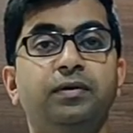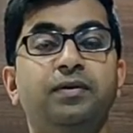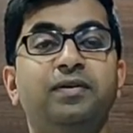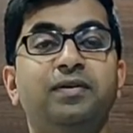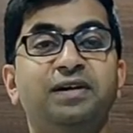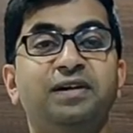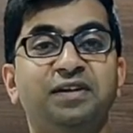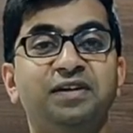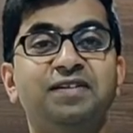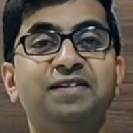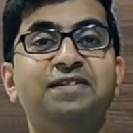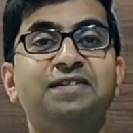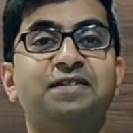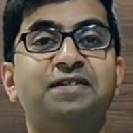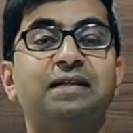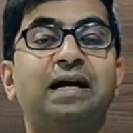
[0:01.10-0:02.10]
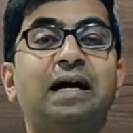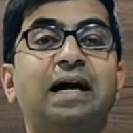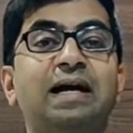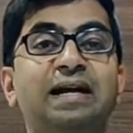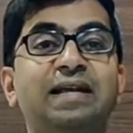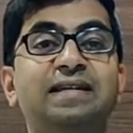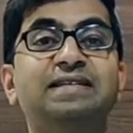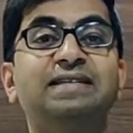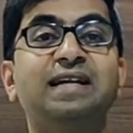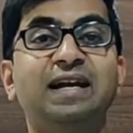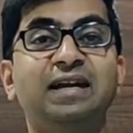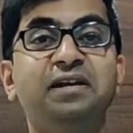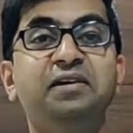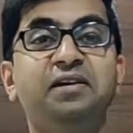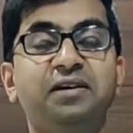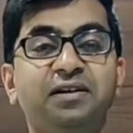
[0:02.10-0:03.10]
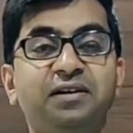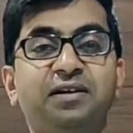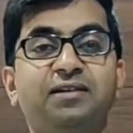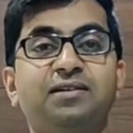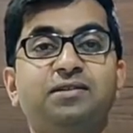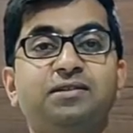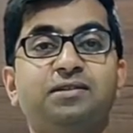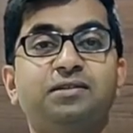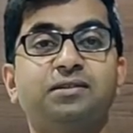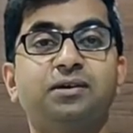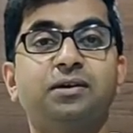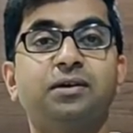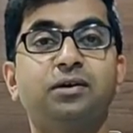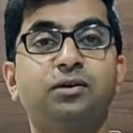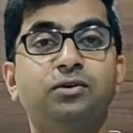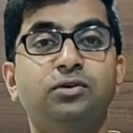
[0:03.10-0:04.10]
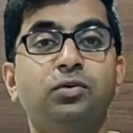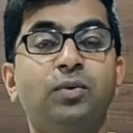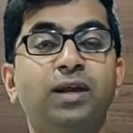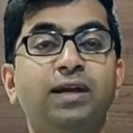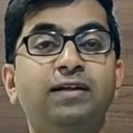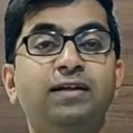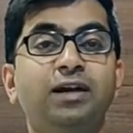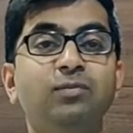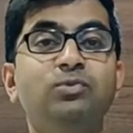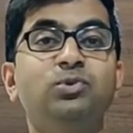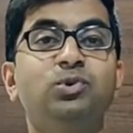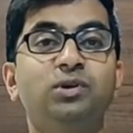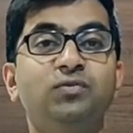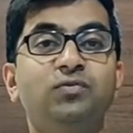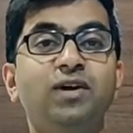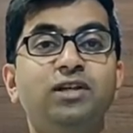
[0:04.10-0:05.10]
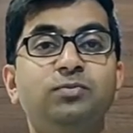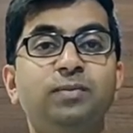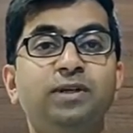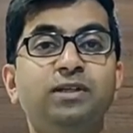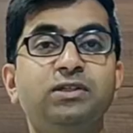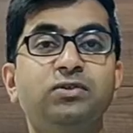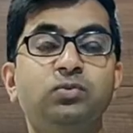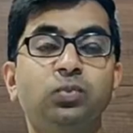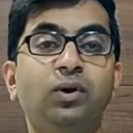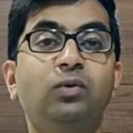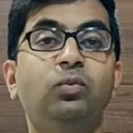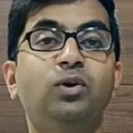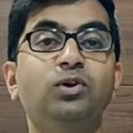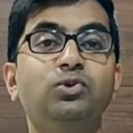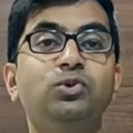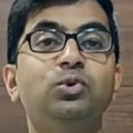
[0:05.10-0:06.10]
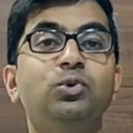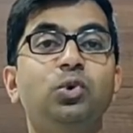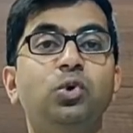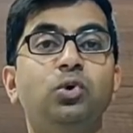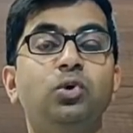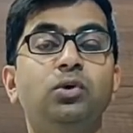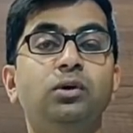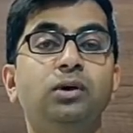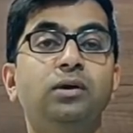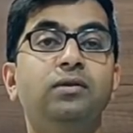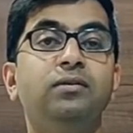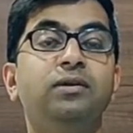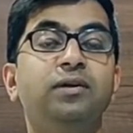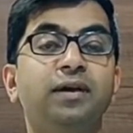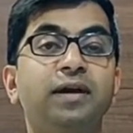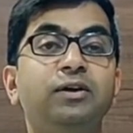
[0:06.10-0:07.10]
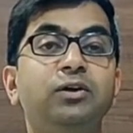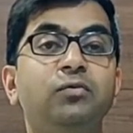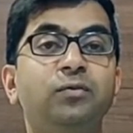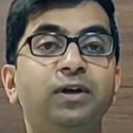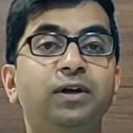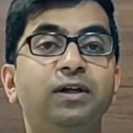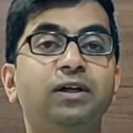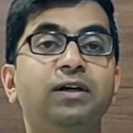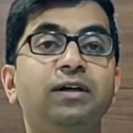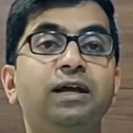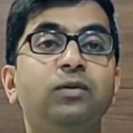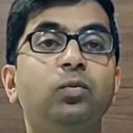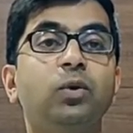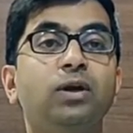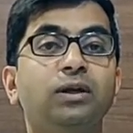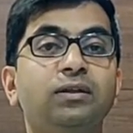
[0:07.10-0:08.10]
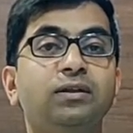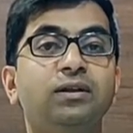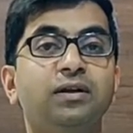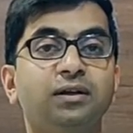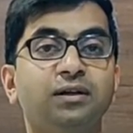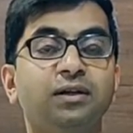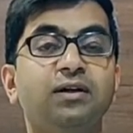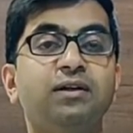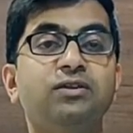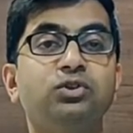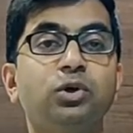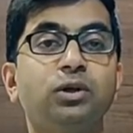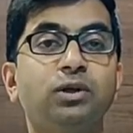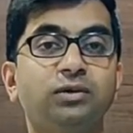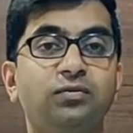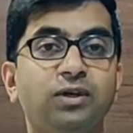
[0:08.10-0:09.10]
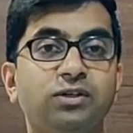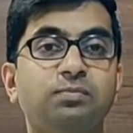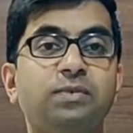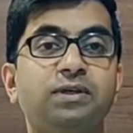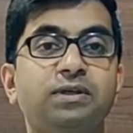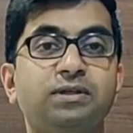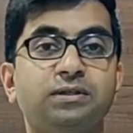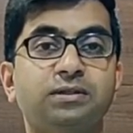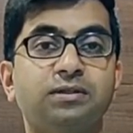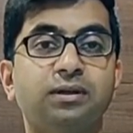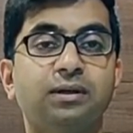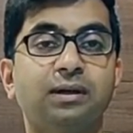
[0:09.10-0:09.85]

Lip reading: Returns, understanding returns. So when it comes to investments, one wants to know the rate of return and what are the returns on investments.